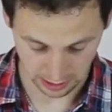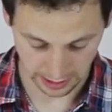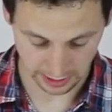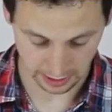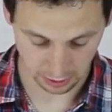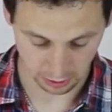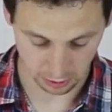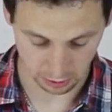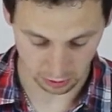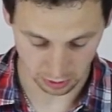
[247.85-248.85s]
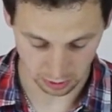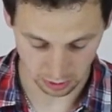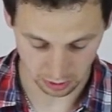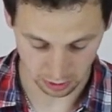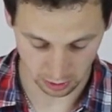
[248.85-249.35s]
lay the 2
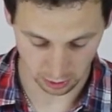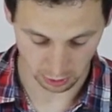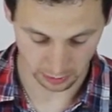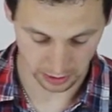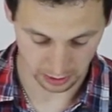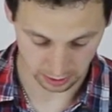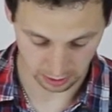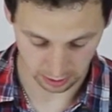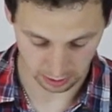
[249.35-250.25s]
loop ends